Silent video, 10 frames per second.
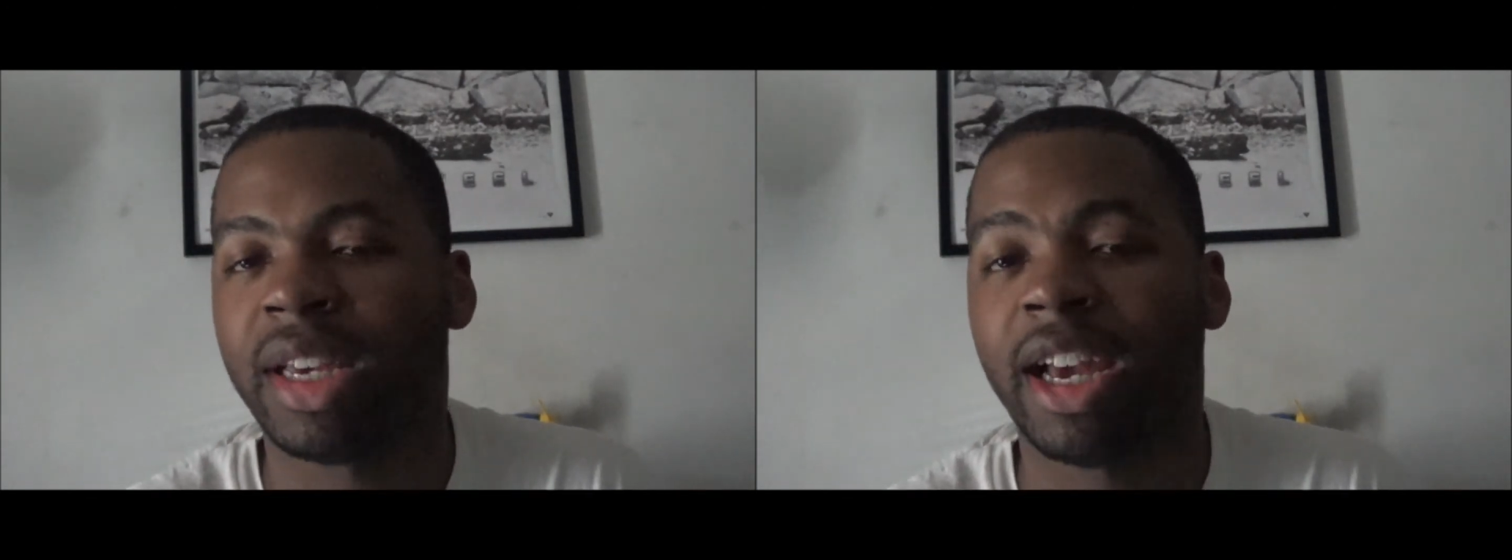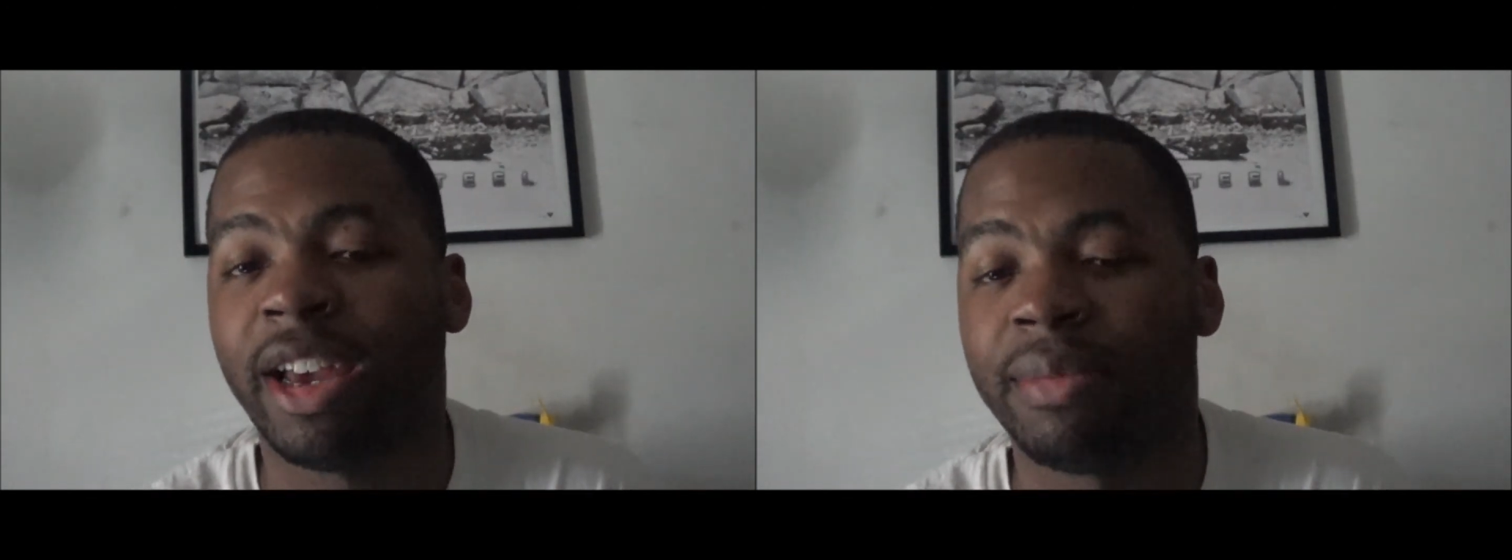
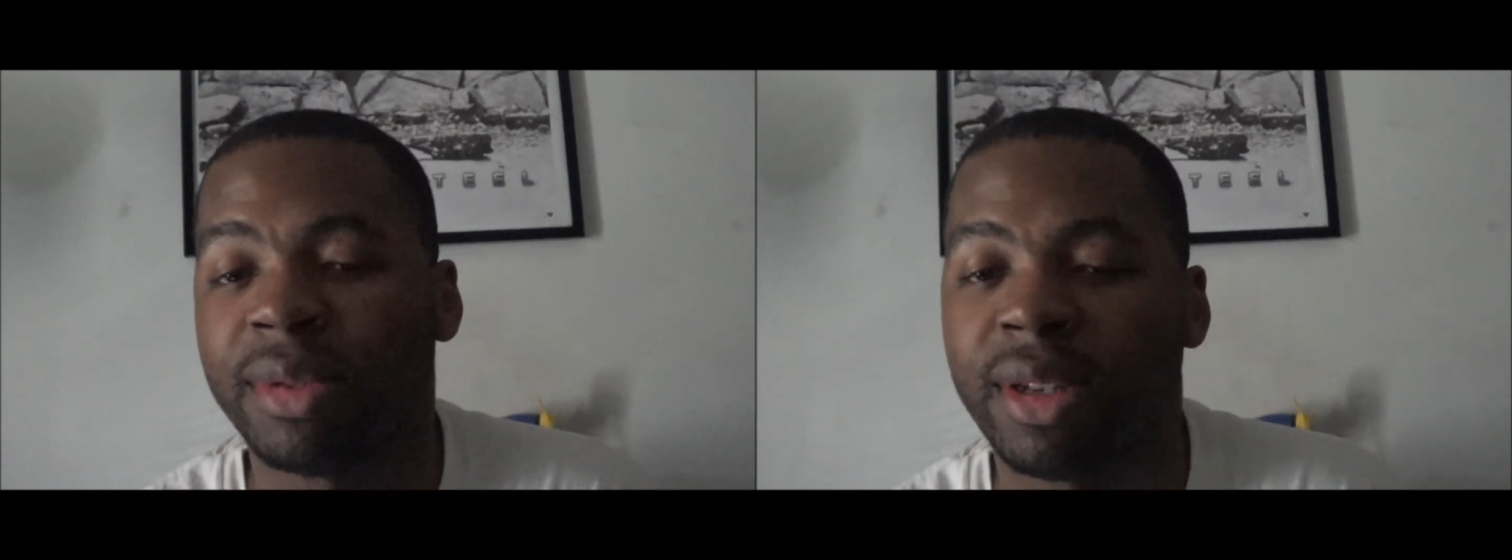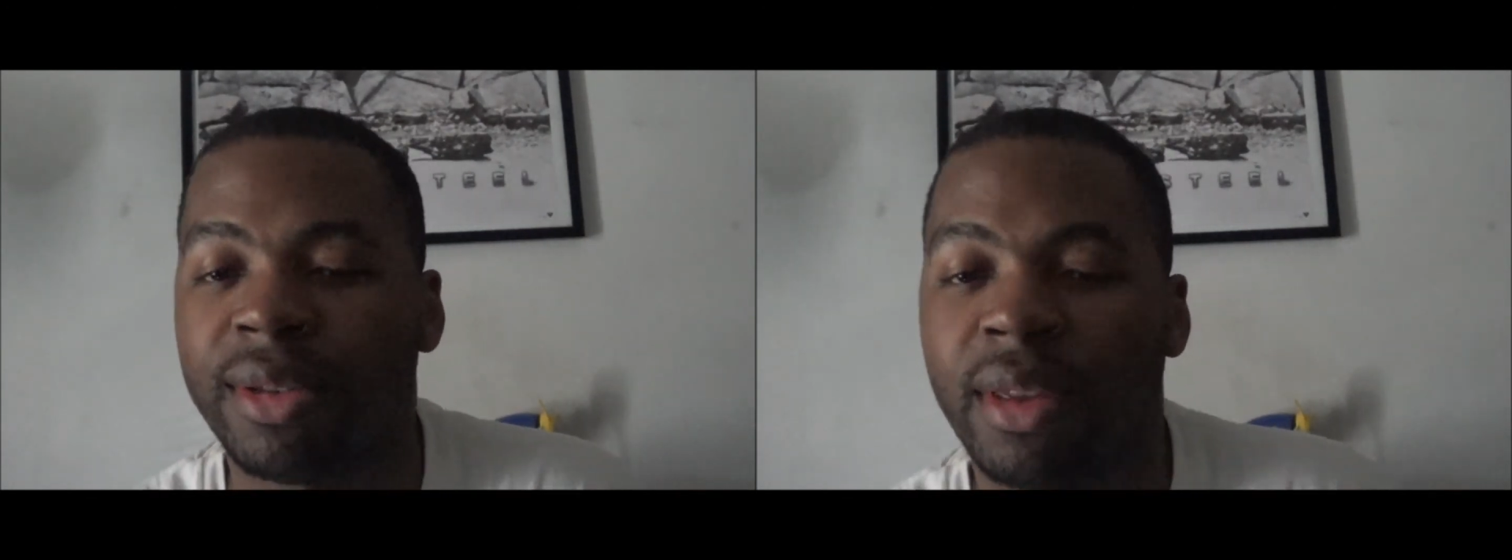
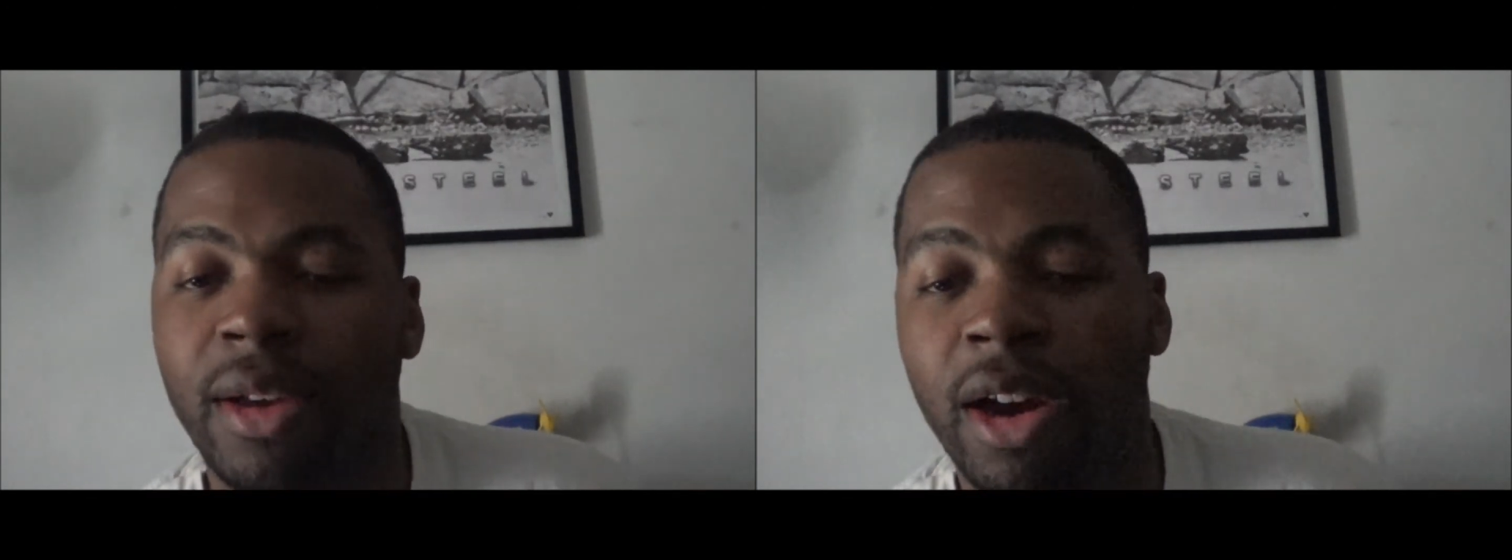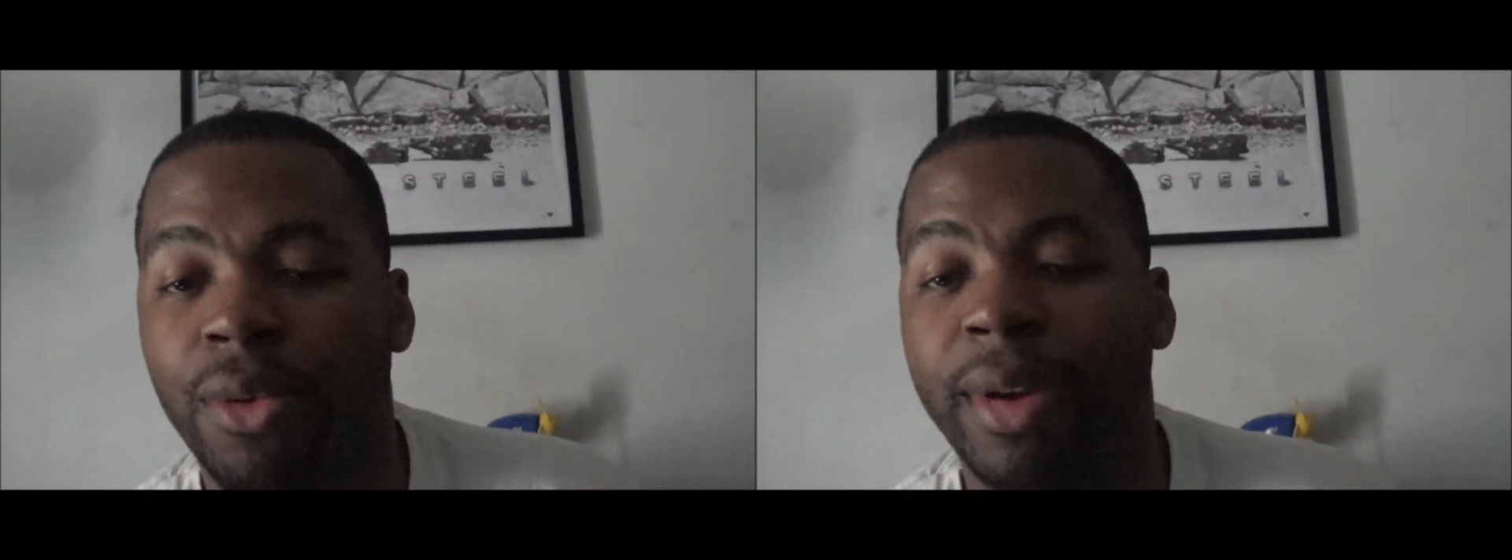times
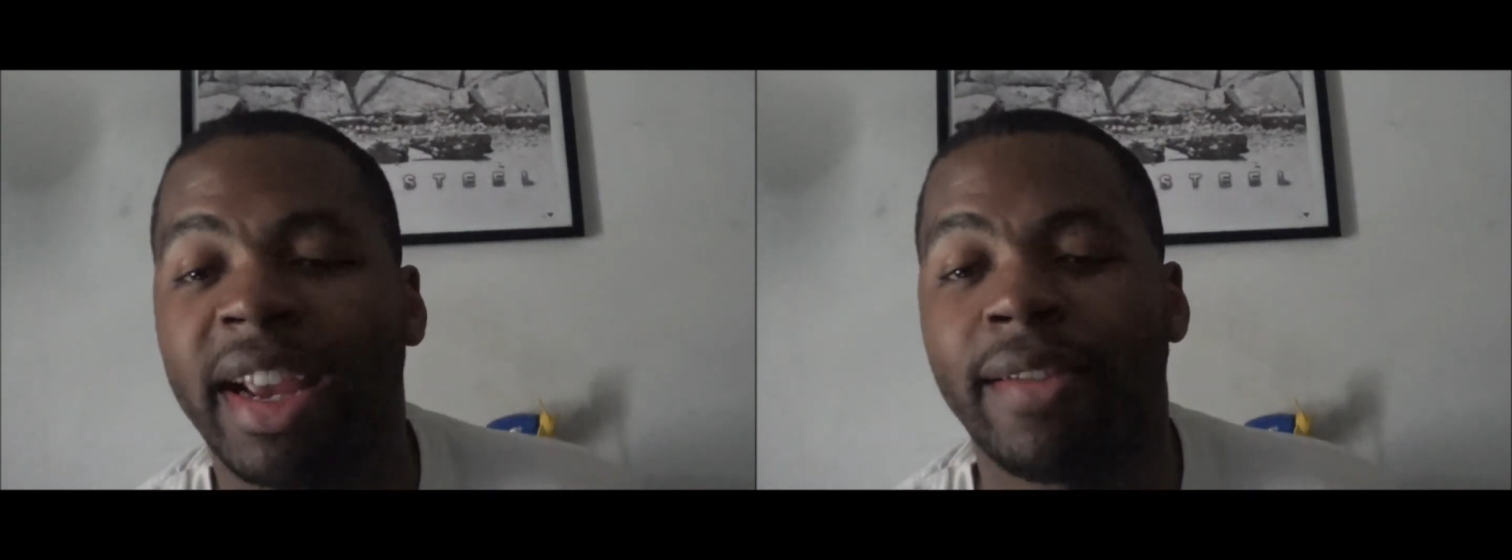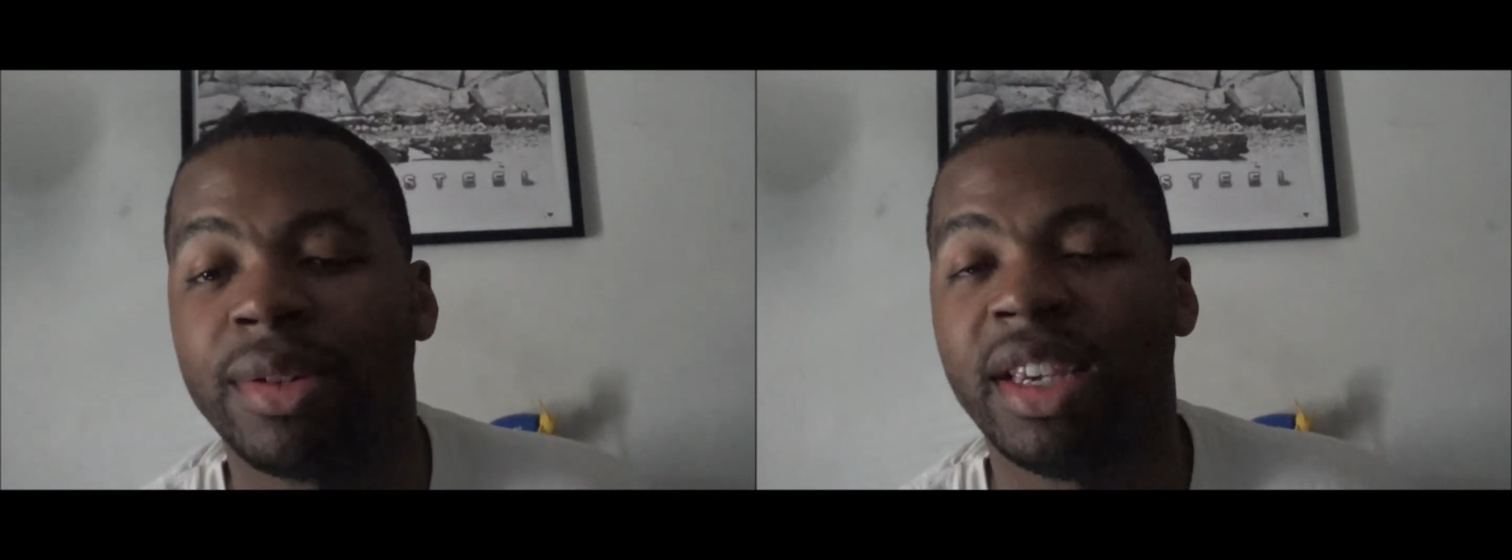on
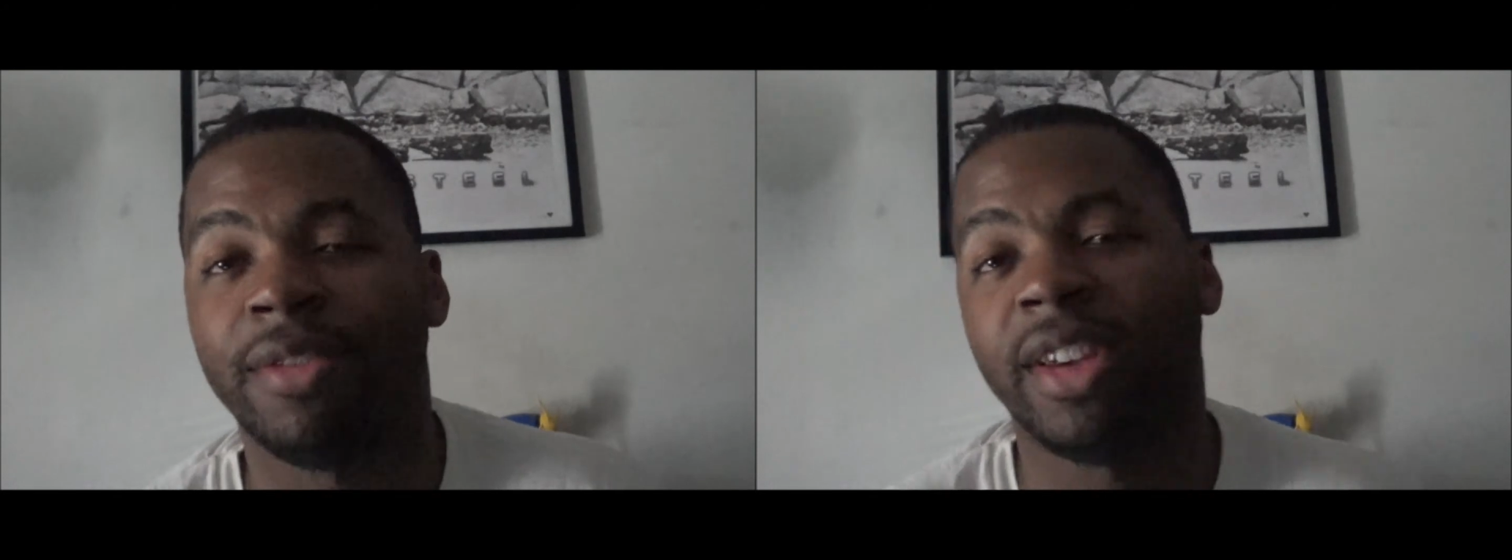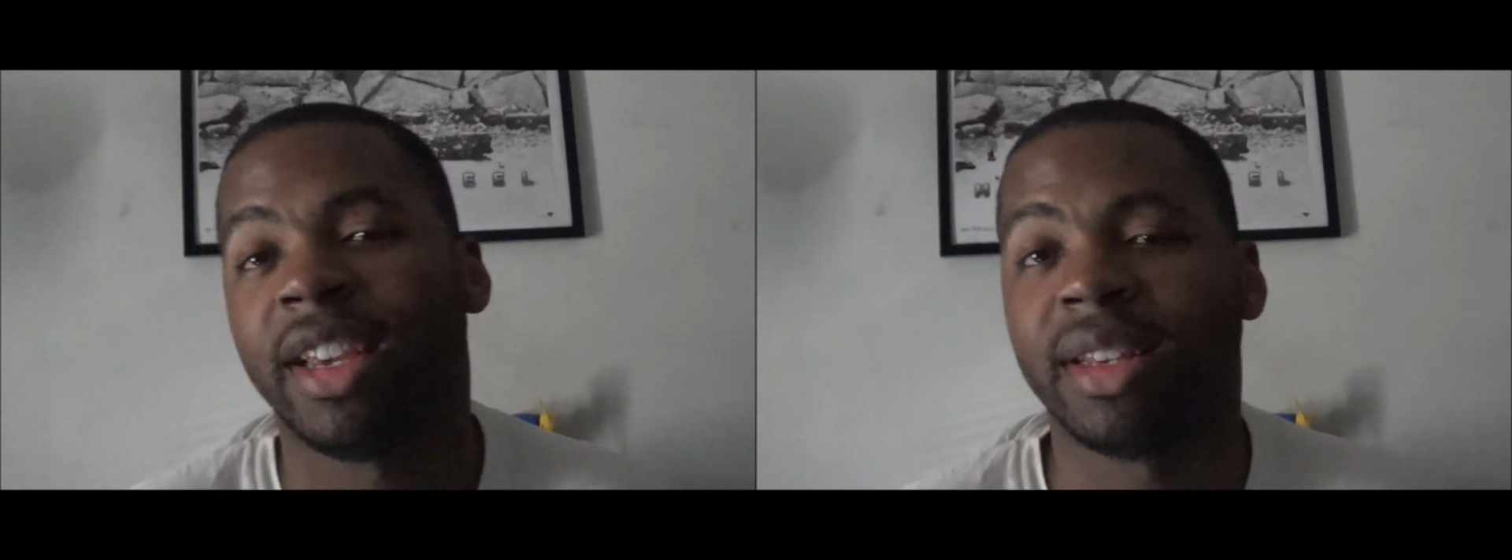regular TV.